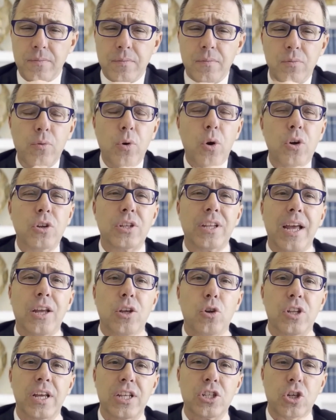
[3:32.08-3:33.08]
false
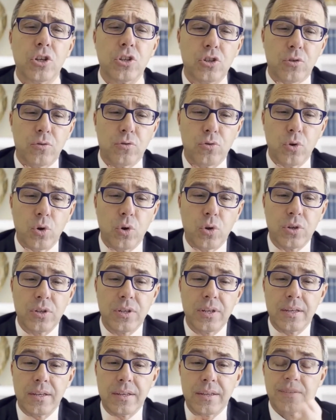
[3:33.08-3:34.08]
accusations of fraud.
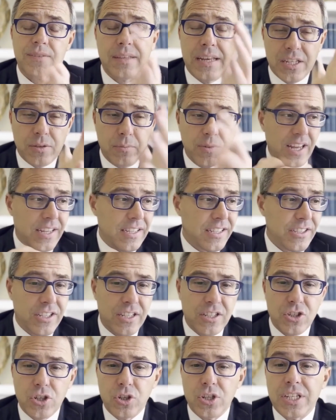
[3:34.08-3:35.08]
These
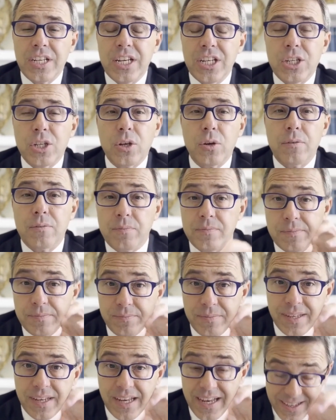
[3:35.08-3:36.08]
practices are illegal,
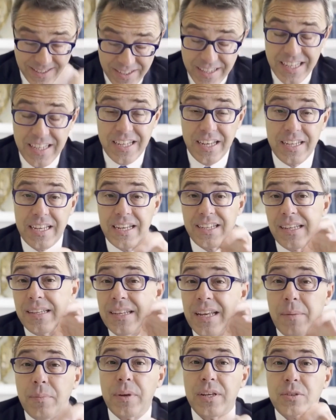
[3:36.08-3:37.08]
and legally
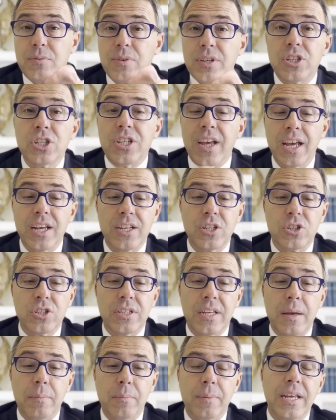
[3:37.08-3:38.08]
they must be
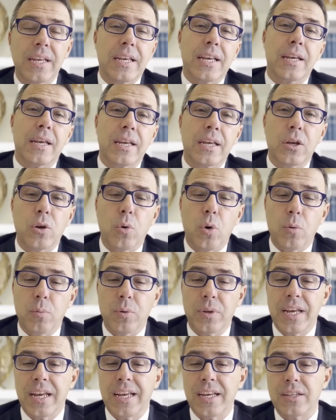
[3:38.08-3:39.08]
challenged immediately to
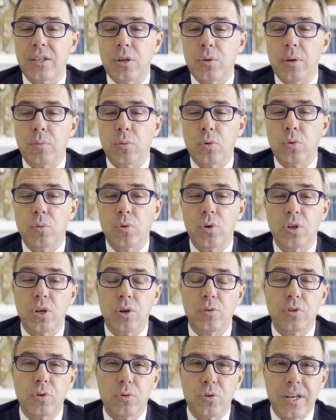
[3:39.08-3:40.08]
obtain the removal
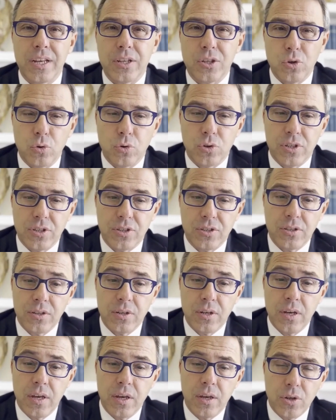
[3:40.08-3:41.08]
of the red notice.
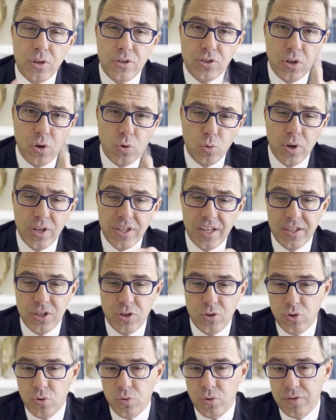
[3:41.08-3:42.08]
So what can
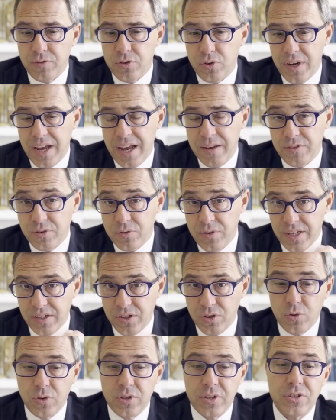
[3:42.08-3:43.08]
you do if you have a red
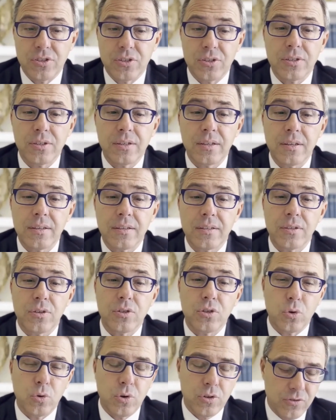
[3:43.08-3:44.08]
notice?
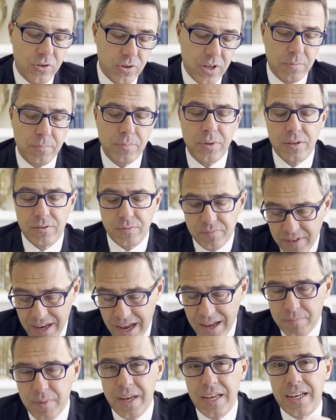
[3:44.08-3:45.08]
So if you have been
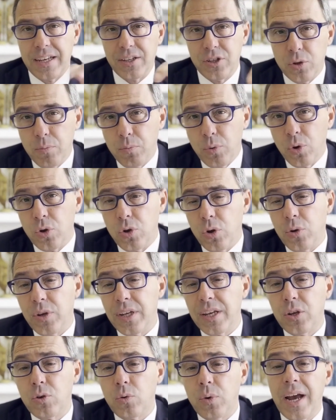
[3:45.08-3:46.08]
flagged by Interpol, you
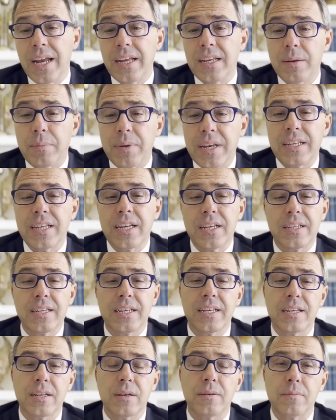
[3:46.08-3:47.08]
need to act
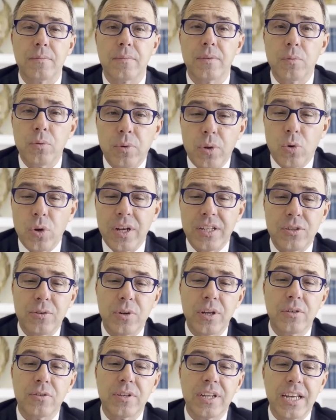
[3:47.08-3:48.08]
immediately. Request
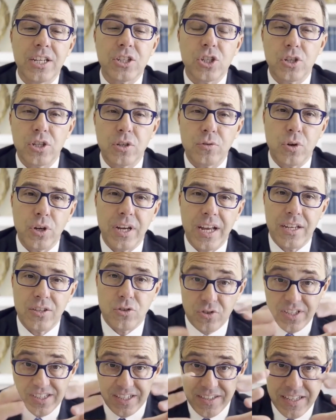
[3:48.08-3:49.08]
verification of your
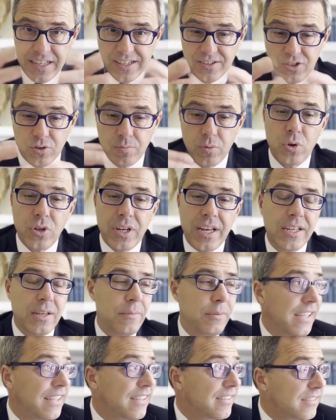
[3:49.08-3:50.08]
entry in the Interpol
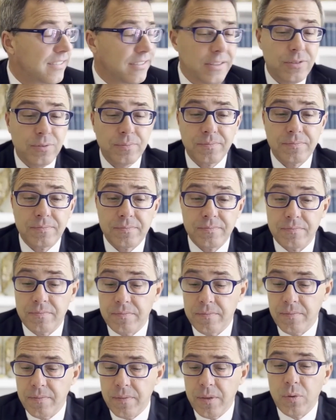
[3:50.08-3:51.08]
database.
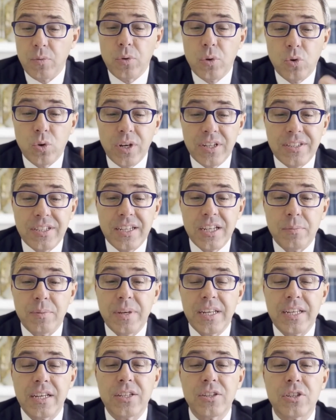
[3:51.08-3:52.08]
Request the
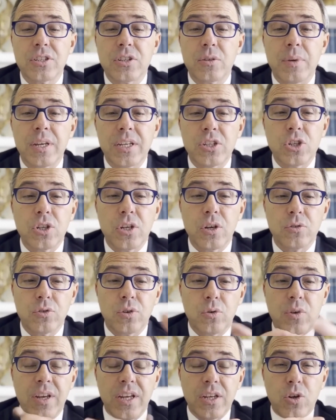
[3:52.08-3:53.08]
immediate suspension of
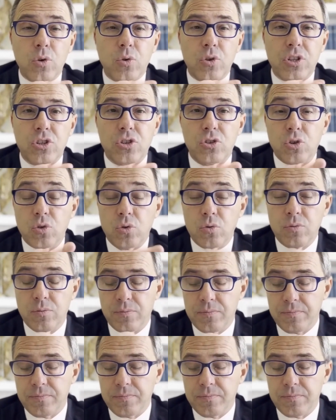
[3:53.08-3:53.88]
the red notice to